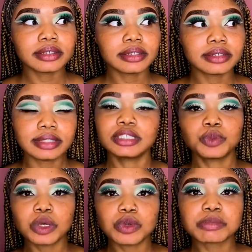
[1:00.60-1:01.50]
this
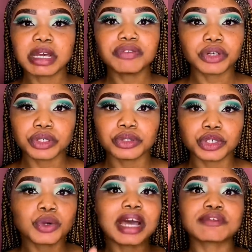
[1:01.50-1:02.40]
world was made for you. You
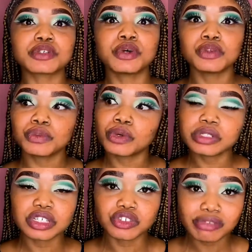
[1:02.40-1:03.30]
don't have to go through all
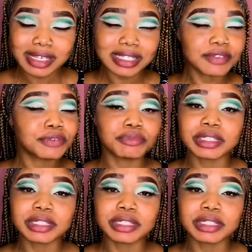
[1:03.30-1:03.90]
this stress if you really